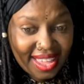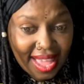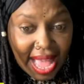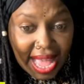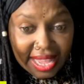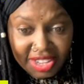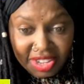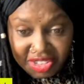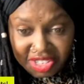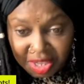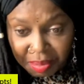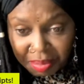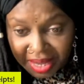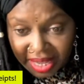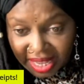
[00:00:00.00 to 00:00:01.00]
I used to
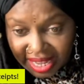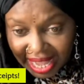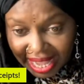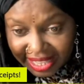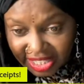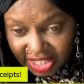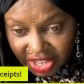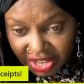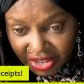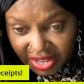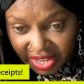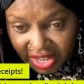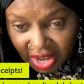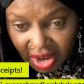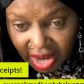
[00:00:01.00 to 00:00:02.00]
be a night
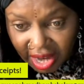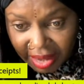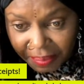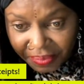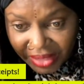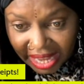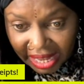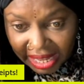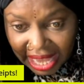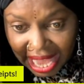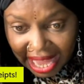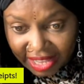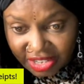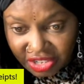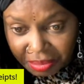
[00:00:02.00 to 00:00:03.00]
security guard at a
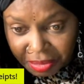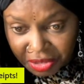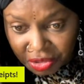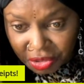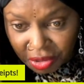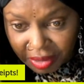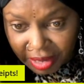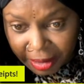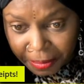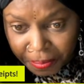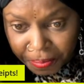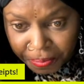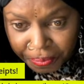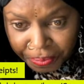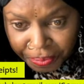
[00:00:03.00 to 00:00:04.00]
college in Missouri.
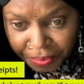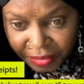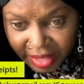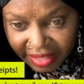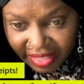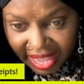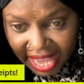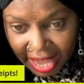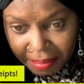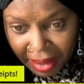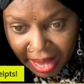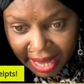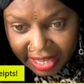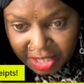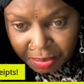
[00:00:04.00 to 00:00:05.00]
They had
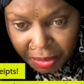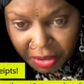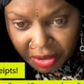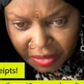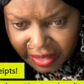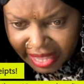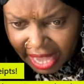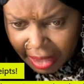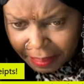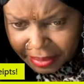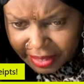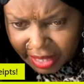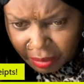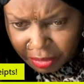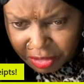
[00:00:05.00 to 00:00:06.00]
bodies buried on the campus
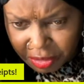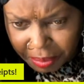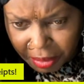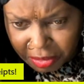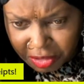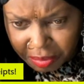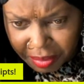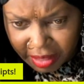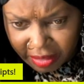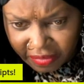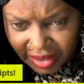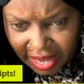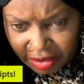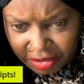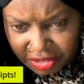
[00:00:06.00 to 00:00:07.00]
that were supposed to be the
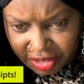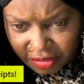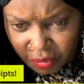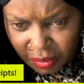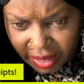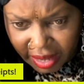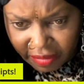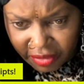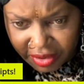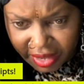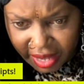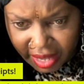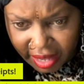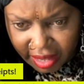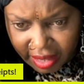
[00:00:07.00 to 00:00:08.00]
founders of whatever.
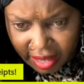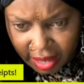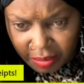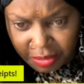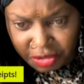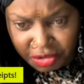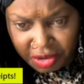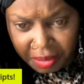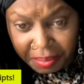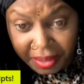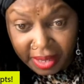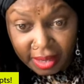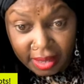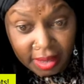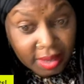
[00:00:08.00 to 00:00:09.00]
Yeah, it was creepy.
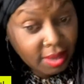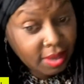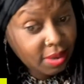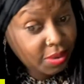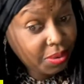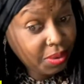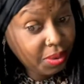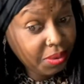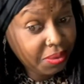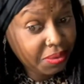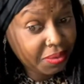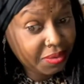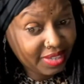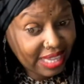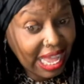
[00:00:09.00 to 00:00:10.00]
Whew,
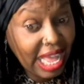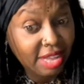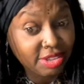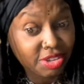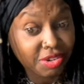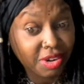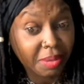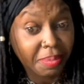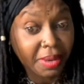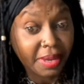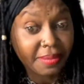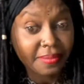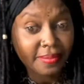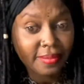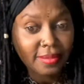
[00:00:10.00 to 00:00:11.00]
sounds creepy.
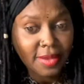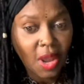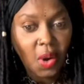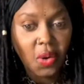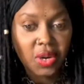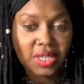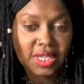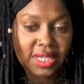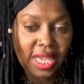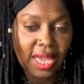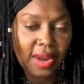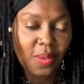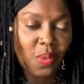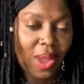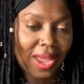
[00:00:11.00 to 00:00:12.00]
Otis said
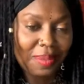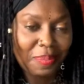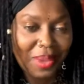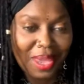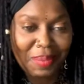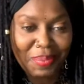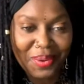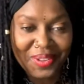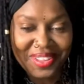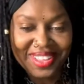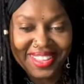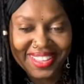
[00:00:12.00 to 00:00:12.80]
white people.